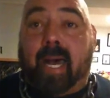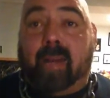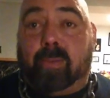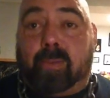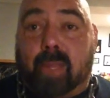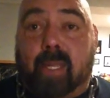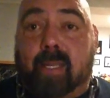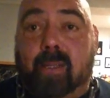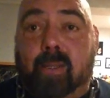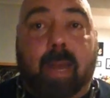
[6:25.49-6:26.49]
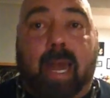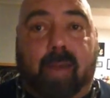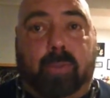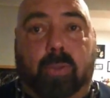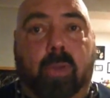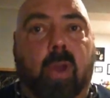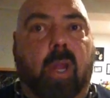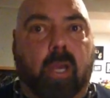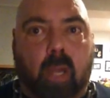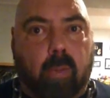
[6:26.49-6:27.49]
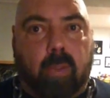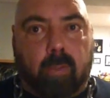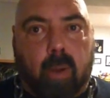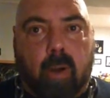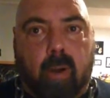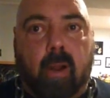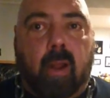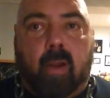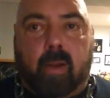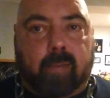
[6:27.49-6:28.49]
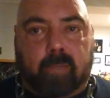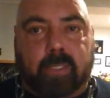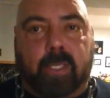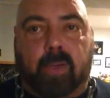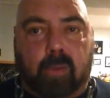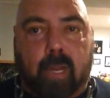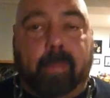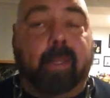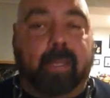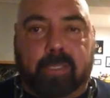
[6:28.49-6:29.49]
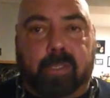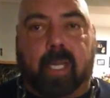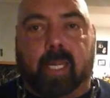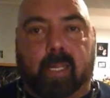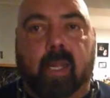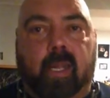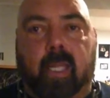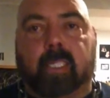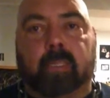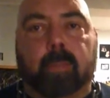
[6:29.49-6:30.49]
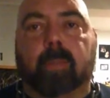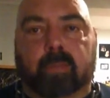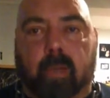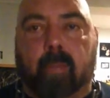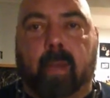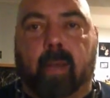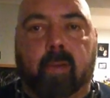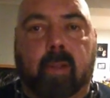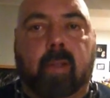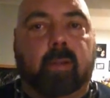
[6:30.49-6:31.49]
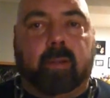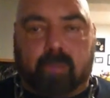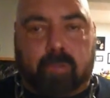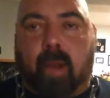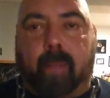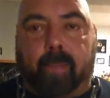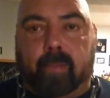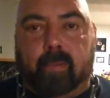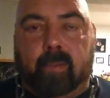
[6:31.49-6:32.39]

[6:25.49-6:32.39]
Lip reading: I don't think you have to lower the bar on every single rep in training like these people scream about. You just drop it